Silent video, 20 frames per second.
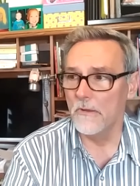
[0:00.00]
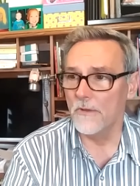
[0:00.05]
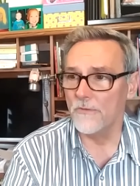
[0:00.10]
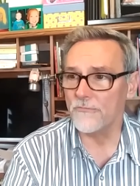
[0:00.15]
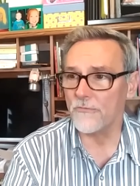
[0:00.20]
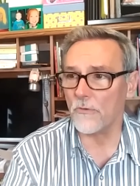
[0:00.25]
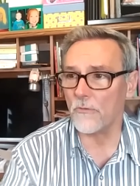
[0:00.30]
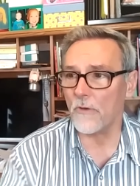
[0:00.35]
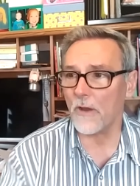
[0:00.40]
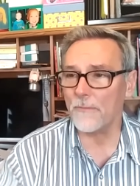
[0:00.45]

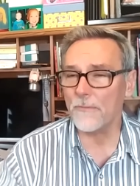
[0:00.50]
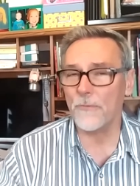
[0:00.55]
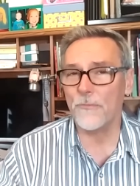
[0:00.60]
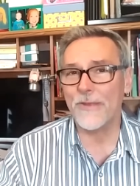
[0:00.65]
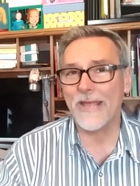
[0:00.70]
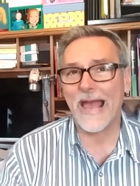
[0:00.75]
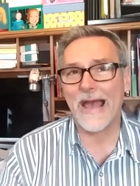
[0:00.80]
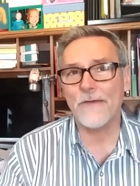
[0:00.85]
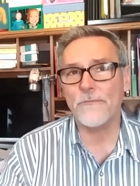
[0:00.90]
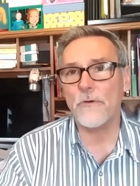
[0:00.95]
So, I mean,
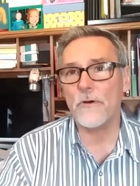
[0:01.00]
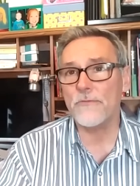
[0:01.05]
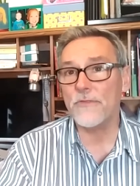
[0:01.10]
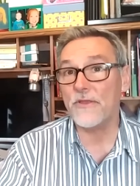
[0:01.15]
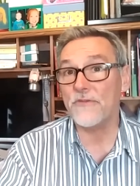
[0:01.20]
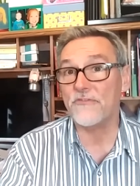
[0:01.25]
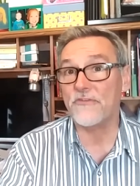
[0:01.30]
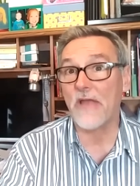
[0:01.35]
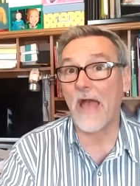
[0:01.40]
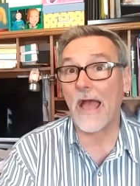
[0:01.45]
we have all
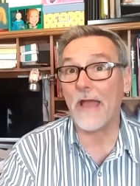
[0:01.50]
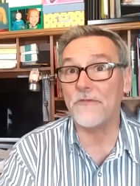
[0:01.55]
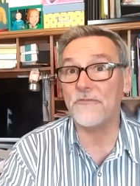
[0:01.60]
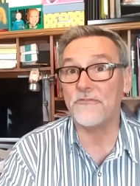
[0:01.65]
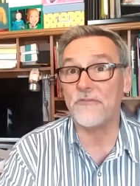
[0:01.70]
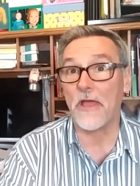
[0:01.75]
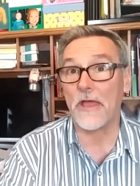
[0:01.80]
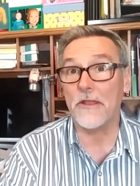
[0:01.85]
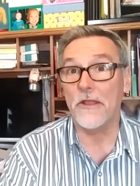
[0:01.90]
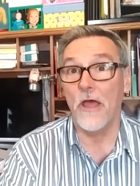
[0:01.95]
these
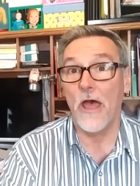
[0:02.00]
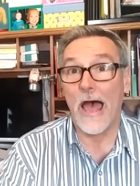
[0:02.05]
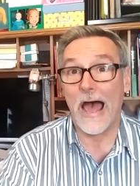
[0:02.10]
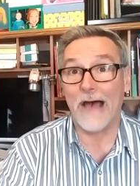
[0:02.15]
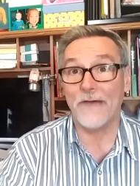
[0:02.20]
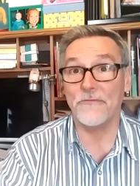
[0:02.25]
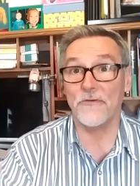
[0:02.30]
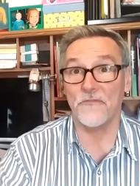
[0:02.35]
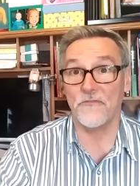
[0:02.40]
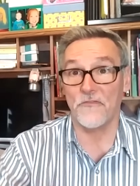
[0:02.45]
guys that
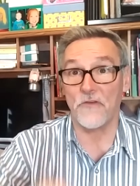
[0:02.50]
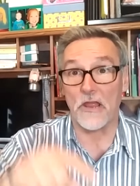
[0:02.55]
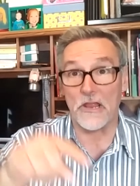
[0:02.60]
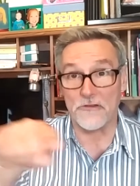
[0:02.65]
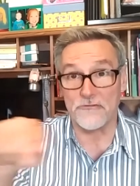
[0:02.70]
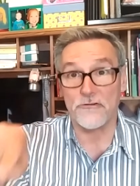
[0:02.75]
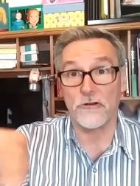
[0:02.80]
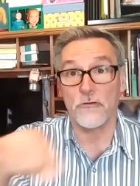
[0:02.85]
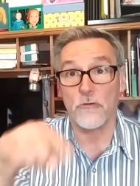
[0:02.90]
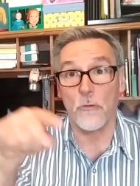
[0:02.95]
have an
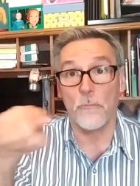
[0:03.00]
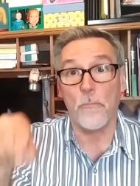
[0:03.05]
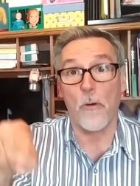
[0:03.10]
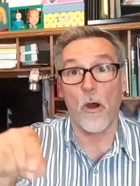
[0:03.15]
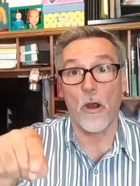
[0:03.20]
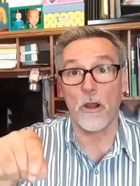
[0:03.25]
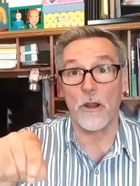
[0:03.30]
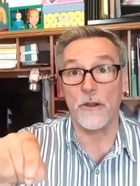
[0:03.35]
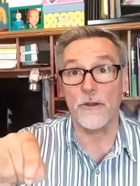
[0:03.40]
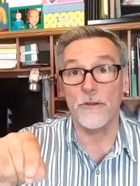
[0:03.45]
integral
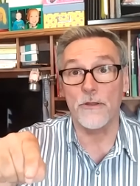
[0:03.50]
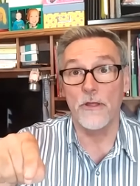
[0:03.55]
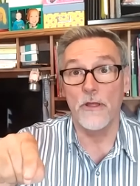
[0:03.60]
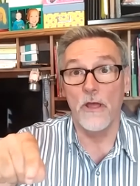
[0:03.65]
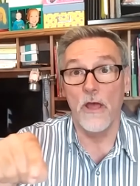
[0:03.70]
part